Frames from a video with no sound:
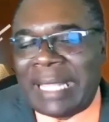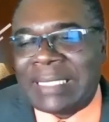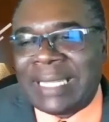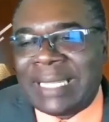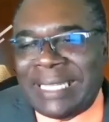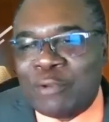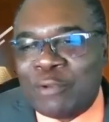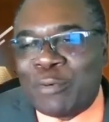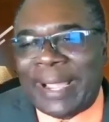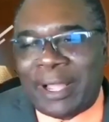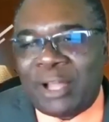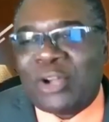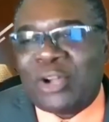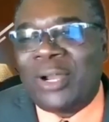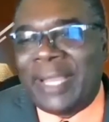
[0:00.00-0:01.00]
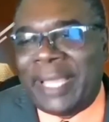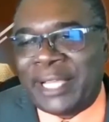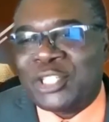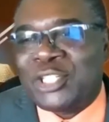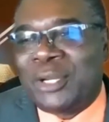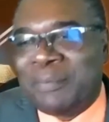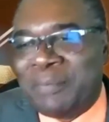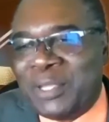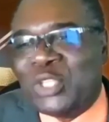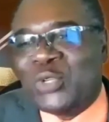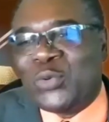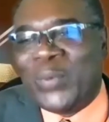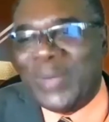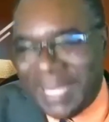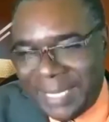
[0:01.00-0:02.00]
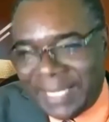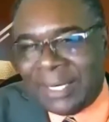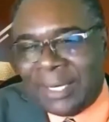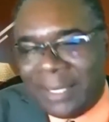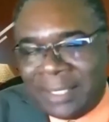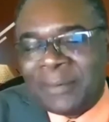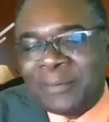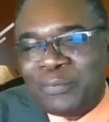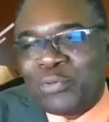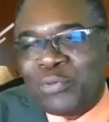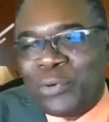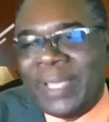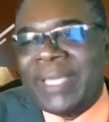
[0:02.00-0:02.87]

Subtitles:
That's a direct connection between